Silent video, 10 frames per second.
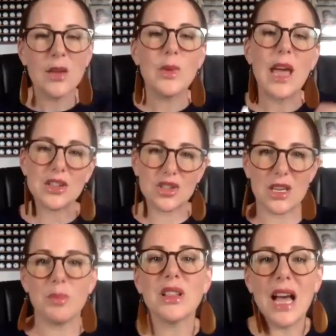We actually
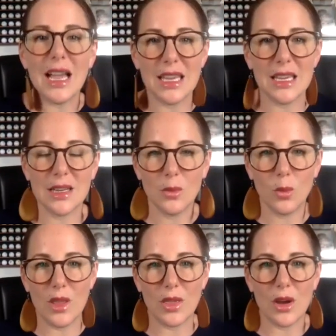apply it
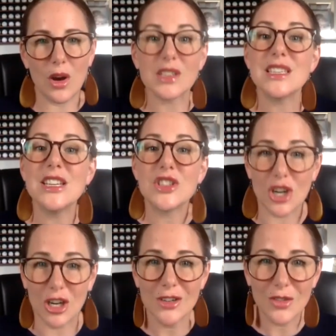with our
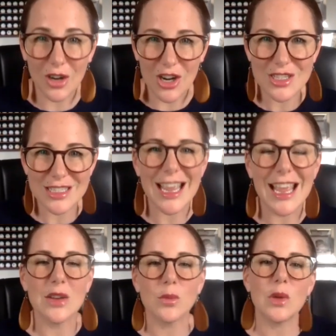teacher first,
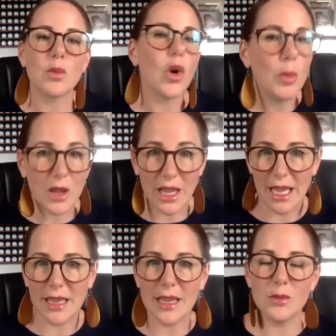and we role
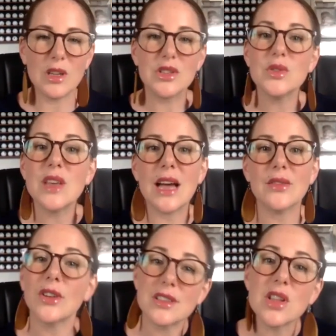play, and we do that
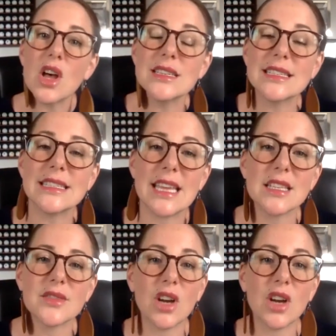for as long as it takes for